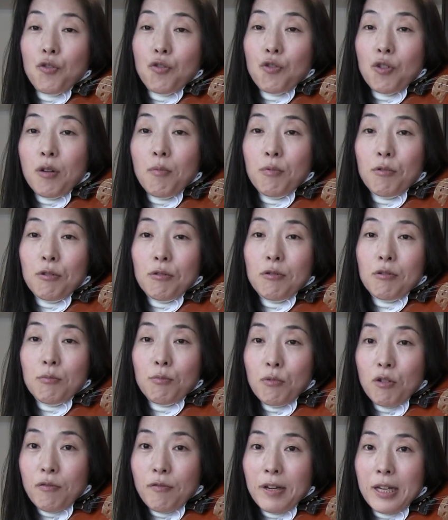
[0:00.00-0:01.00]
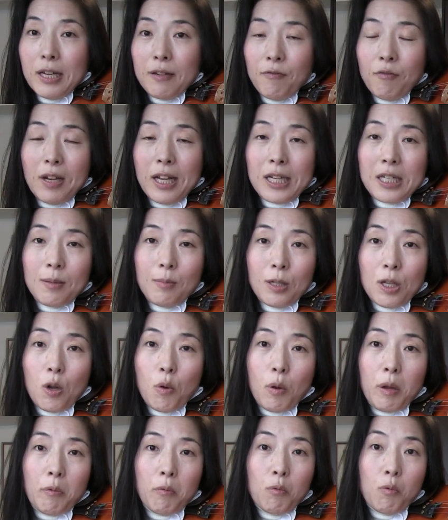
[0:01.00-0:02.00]
trouble moving it flexible the
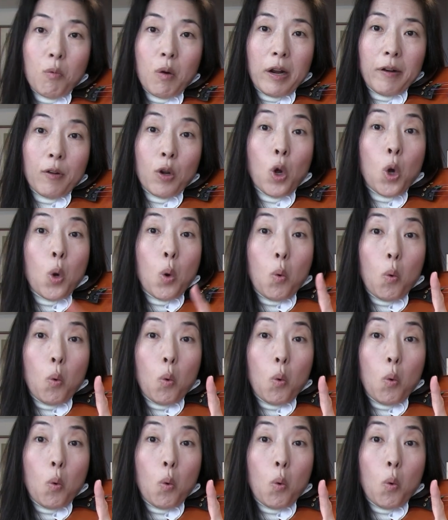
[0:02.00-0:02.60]
wave one.